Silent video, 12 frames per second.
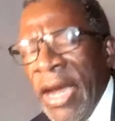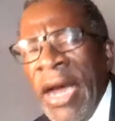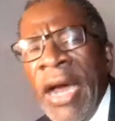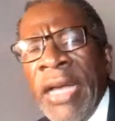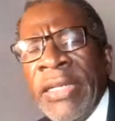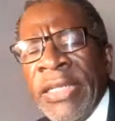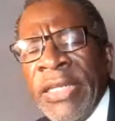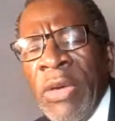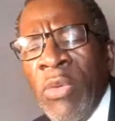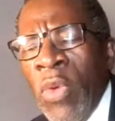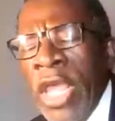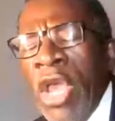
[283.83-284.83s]
And
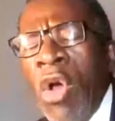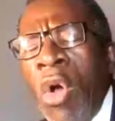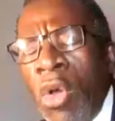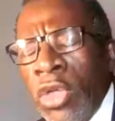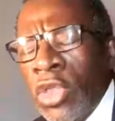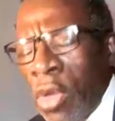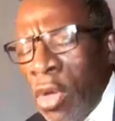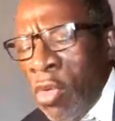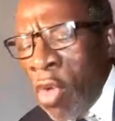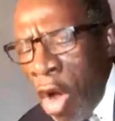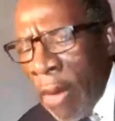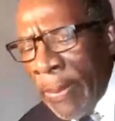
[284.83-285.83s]
we
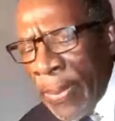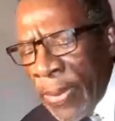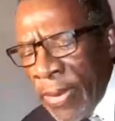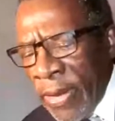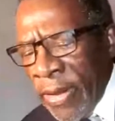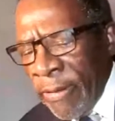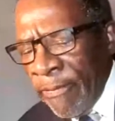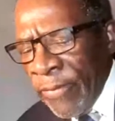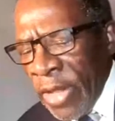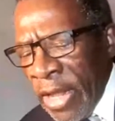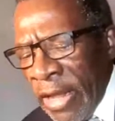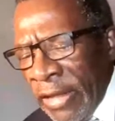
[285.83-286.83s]
also hope
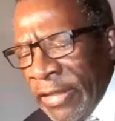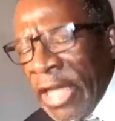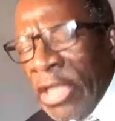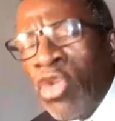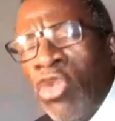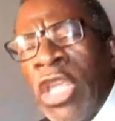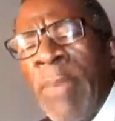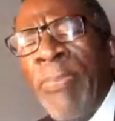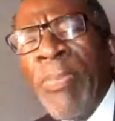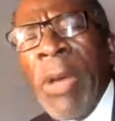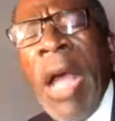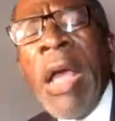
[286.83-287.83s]
that we'll
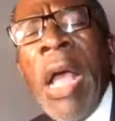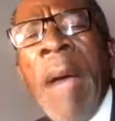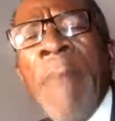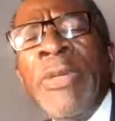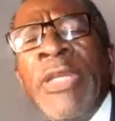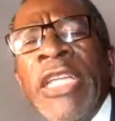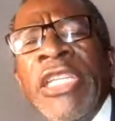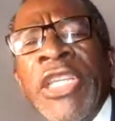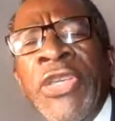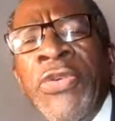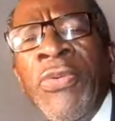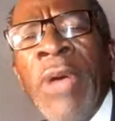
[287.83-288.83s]
keep
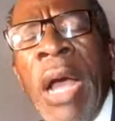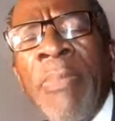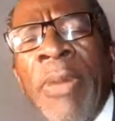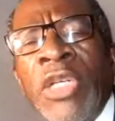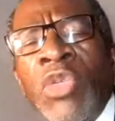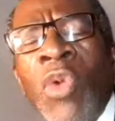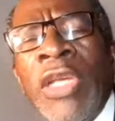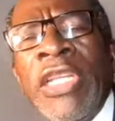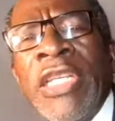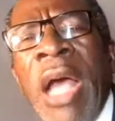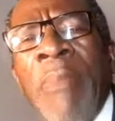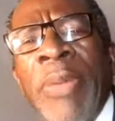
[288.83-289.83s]
updating you about what
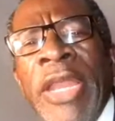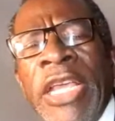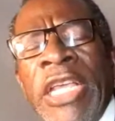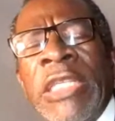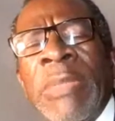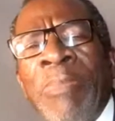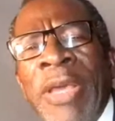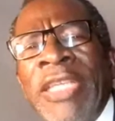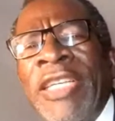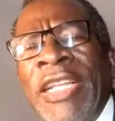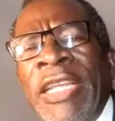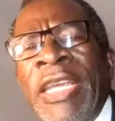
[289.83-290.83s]
is happening,
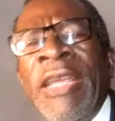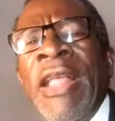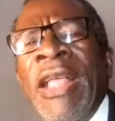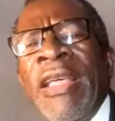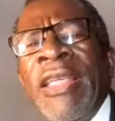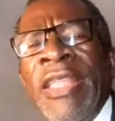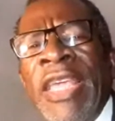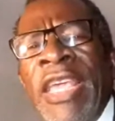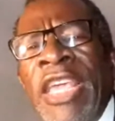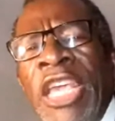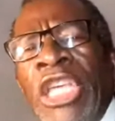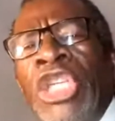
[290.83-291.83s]
especially
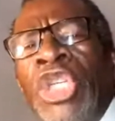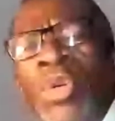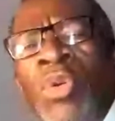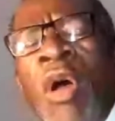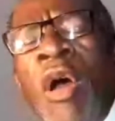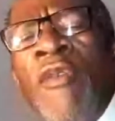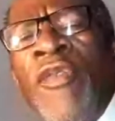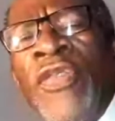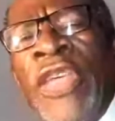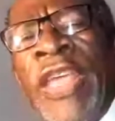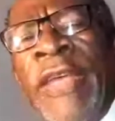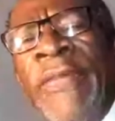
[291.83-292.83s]
the issue of
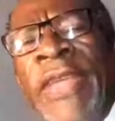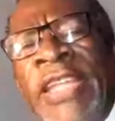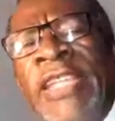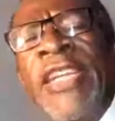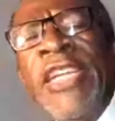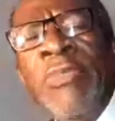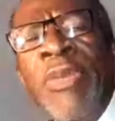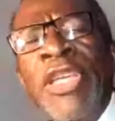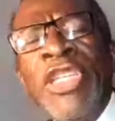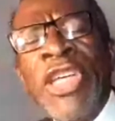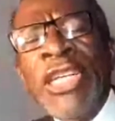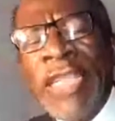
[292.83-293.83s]
the internet
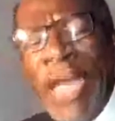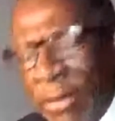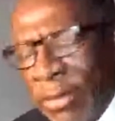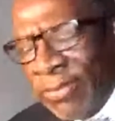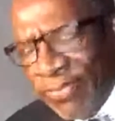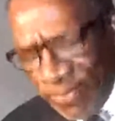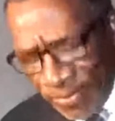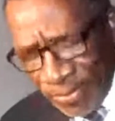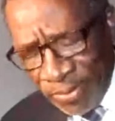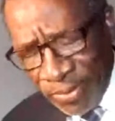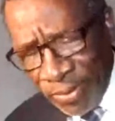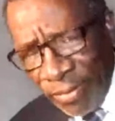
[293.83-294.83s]
being shut down.
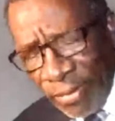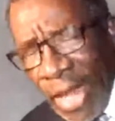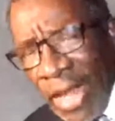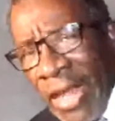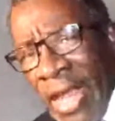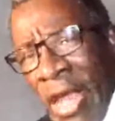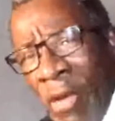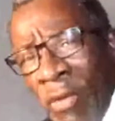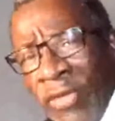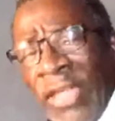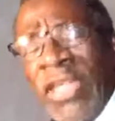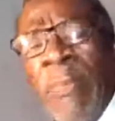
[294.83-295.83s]

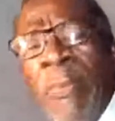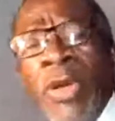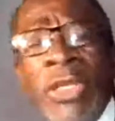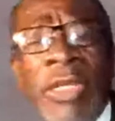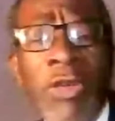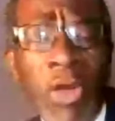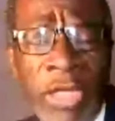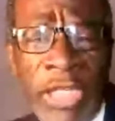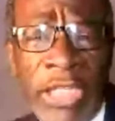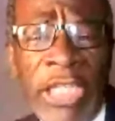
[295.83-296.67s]
We just got a